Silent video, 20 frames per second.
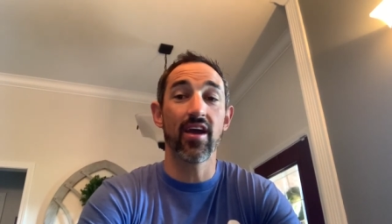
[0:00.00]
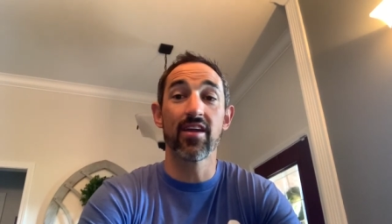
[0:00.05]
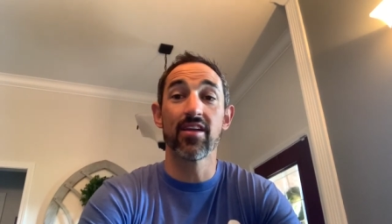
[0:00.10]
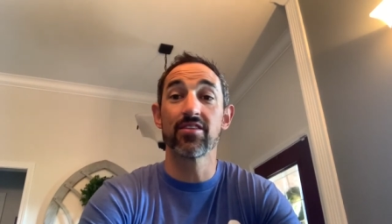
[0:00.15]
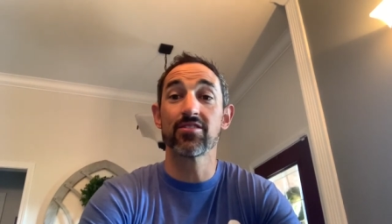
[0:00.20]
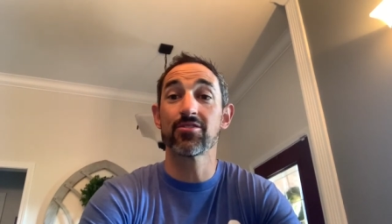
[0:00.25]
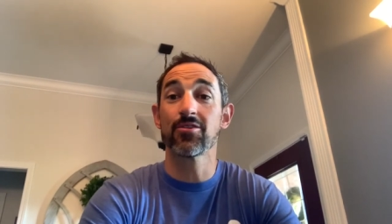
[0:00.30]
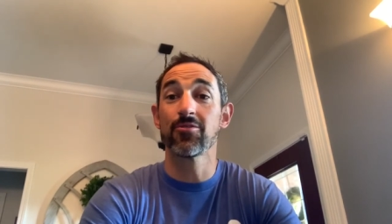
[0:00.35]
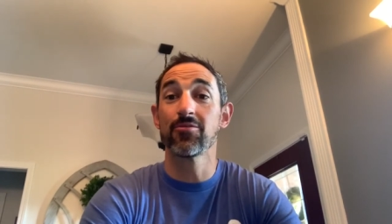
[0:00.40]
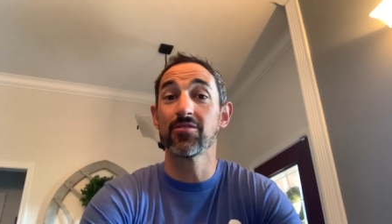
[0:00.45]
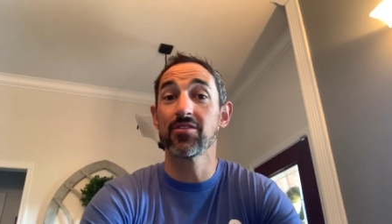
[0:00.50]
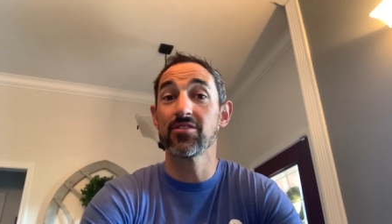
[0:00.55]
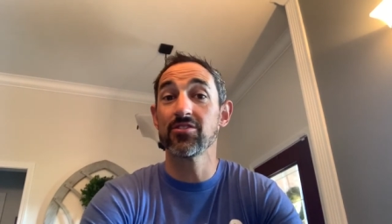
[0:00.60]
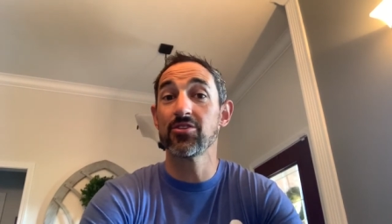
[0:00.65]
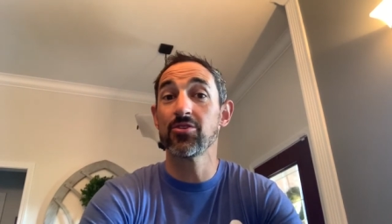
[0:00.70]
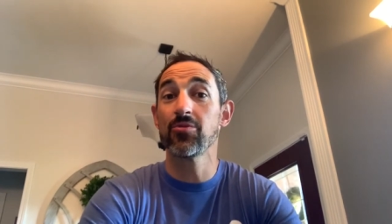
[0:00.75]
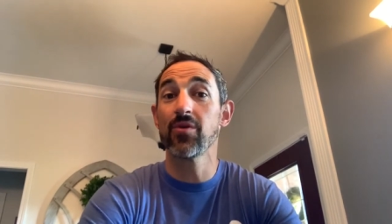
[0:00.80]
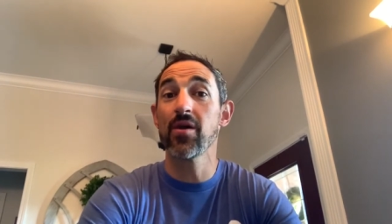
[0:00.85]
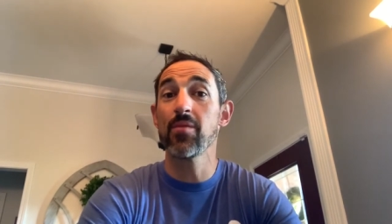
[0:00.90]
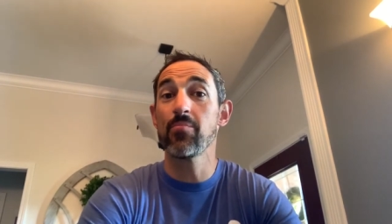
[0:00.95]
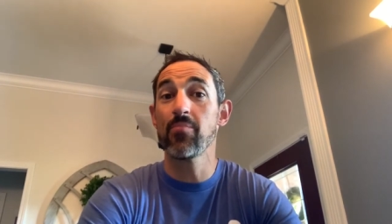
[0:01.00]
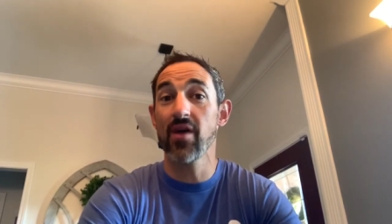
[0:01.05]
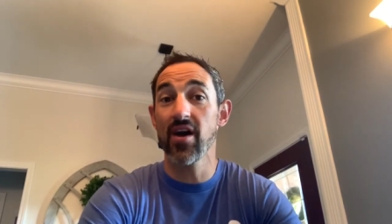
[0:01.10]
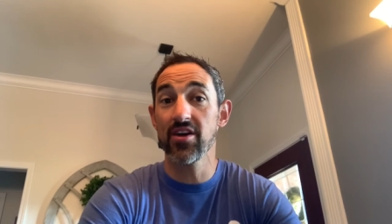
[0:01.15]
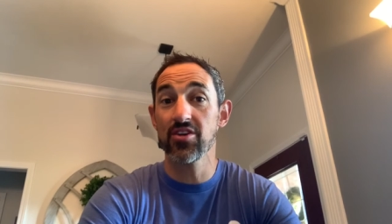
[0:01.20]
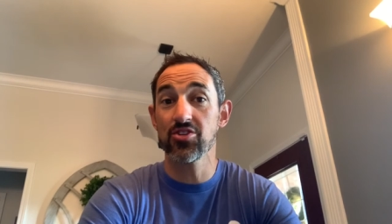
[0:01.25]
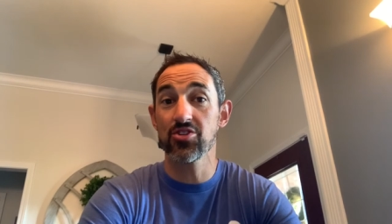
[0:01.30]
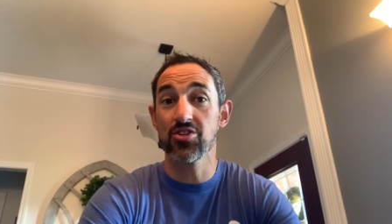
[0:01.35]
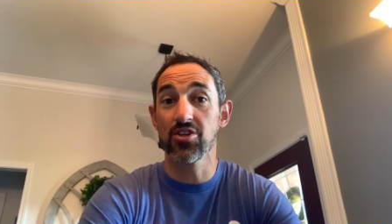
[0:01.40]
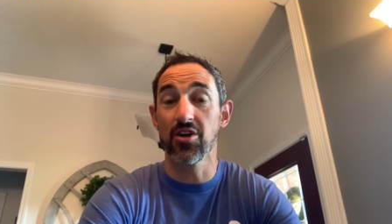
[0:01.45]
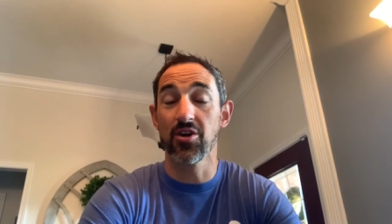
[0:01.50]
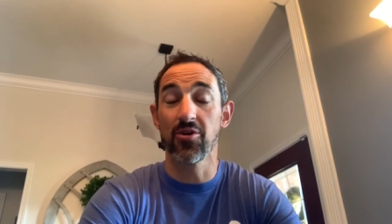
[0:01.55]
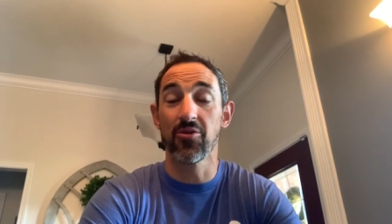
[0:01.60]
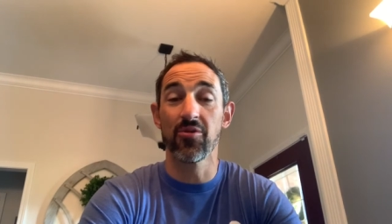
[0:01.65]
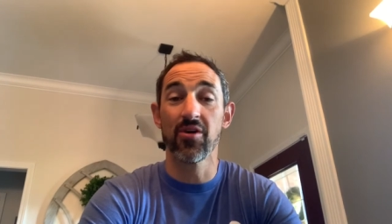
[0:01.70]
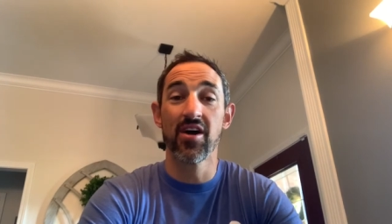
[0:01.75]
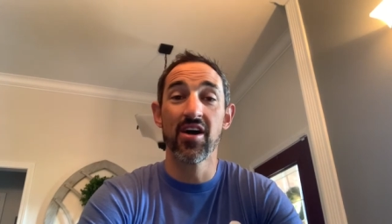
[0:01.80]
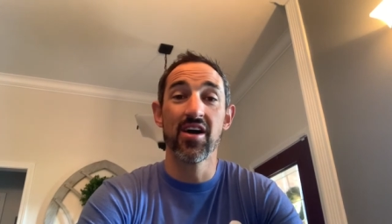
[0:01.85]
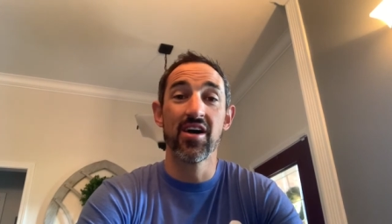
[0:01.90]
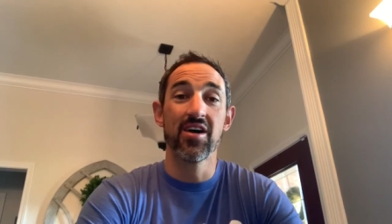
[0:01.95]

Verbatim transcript: and it turned into a pet show.